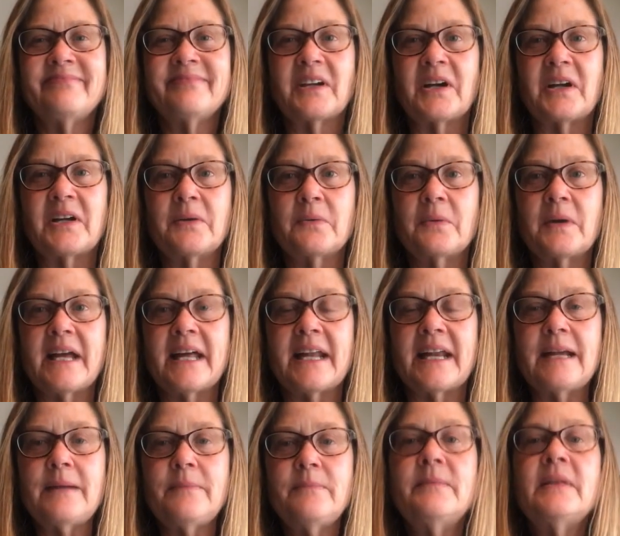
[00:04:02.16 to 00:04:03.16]
Are you
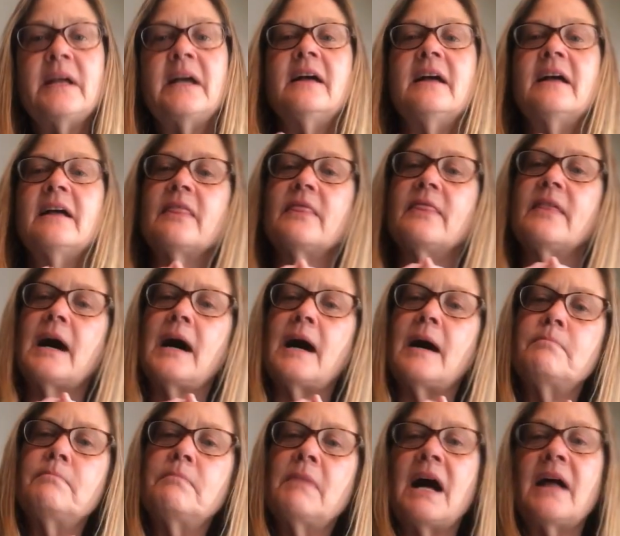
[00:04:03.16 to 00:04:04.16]
ready?
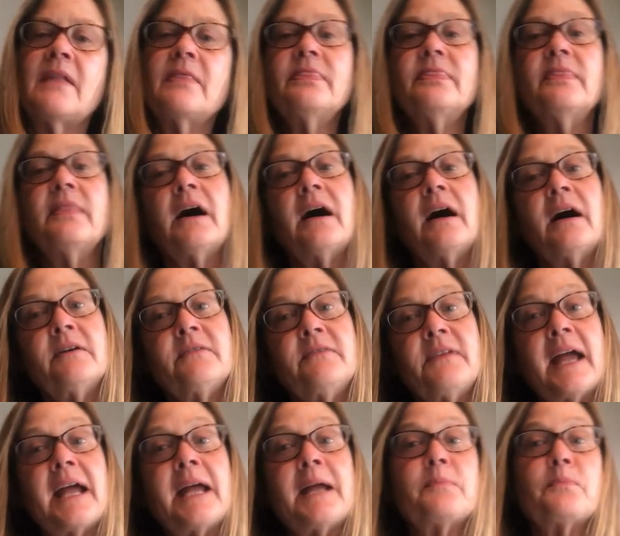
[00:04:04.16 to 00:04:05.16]
The month of
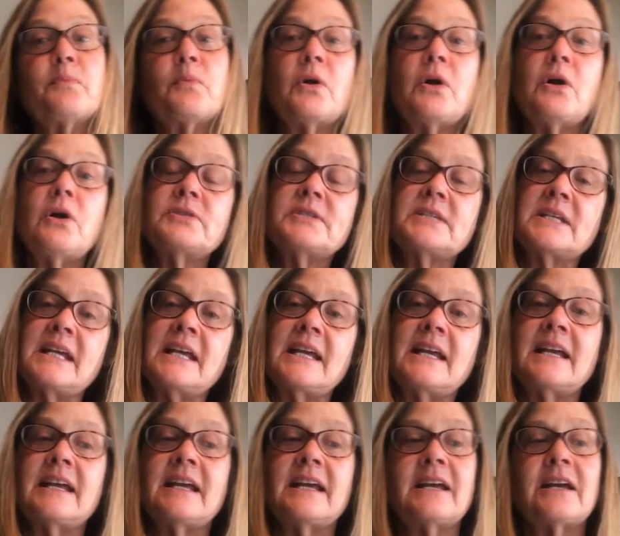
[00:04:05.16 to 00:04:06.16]
April's
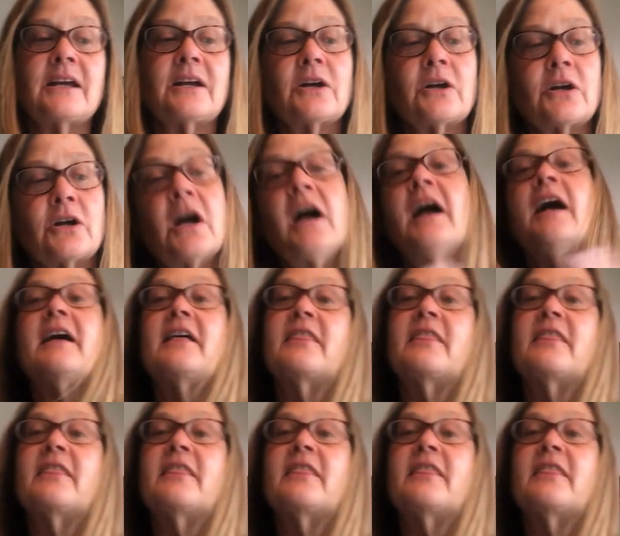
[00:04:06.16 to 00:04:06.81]
here.